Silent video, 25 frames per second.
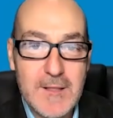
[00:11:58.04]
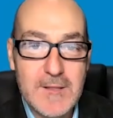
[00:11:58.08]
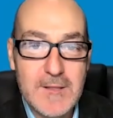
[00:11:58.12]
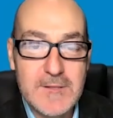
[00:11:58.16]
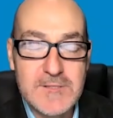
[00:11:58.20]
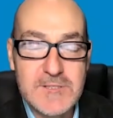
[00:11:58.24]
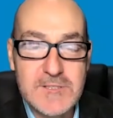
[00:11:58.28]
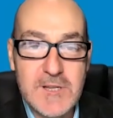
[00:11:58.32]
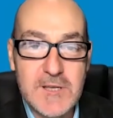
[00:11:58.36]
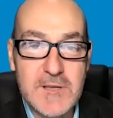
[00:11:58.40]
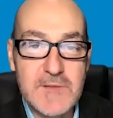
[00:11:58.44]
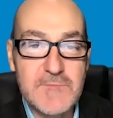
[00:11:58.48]

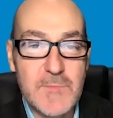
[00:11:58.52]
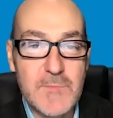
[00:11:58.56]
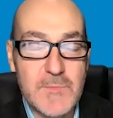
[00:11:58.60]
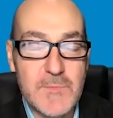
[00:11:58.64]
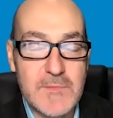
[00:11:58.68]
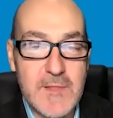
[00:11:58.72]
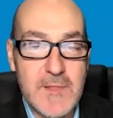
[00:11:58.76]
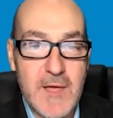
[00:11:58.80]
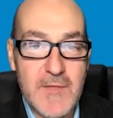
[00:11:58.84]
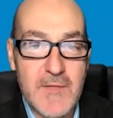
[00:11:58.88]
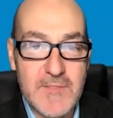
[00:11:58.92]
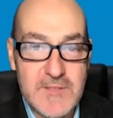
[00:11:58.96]
Steve,
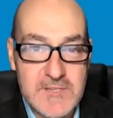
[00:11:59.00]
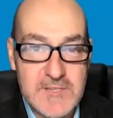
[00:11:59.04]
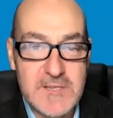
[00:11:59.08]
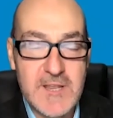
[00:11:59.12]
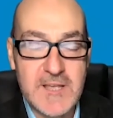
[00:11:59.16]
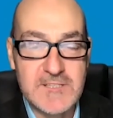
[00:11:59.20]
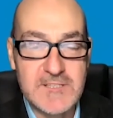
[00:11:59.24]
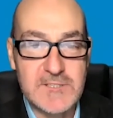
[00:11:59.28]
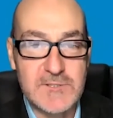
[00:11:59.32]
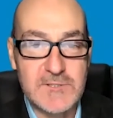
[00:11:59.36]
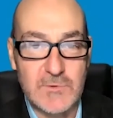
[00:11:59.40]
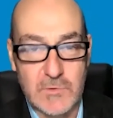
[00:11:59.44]
now this
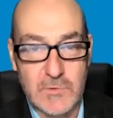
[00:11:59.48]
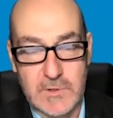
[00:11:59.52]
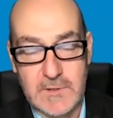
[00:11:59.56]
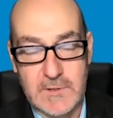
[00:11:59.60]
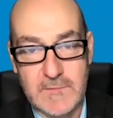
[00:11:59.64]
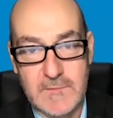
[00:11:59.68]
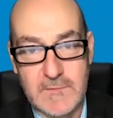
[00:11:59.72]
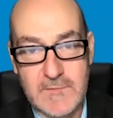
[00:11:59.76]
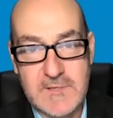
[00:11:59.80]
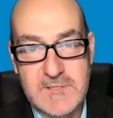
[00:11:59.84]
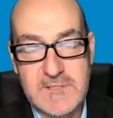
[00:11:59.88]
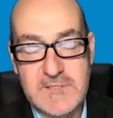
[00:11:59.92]
next story,
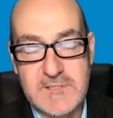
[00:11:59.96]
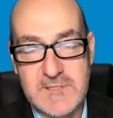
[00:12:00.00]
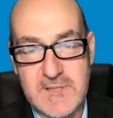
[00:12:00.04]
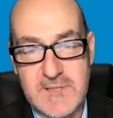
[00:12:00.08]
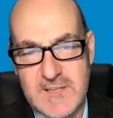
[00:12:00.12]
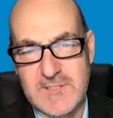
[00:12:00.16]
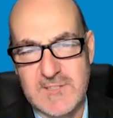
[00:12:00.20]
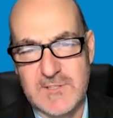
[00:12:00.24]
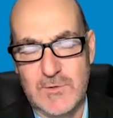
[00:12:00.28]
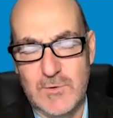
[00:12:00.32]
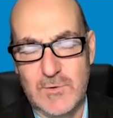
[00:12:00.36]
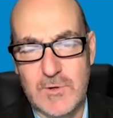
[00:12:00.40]
this
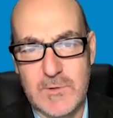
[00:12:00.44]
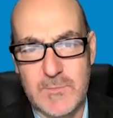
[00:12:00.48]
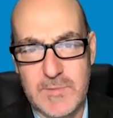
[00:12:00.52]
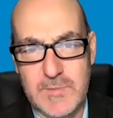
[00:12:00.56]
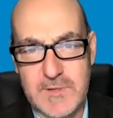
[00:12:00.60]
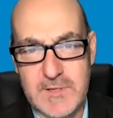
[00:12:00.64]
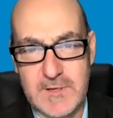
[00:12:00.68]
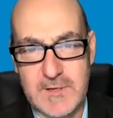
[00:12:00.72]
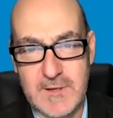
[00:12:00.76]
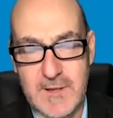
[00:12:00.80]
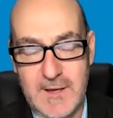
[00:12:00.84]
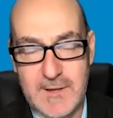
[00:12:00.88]
does look a
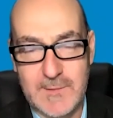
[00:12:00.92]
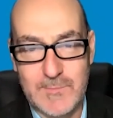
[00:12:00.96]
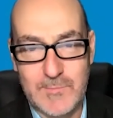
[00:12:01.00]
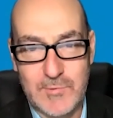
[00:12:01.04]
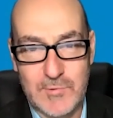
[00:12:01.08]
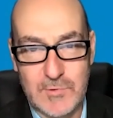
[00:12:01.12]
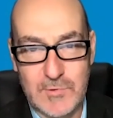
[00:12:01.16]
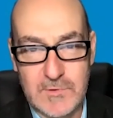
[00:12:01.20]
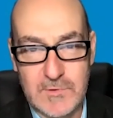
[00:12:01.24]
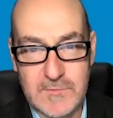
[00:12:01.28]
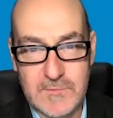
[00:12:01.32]
bit April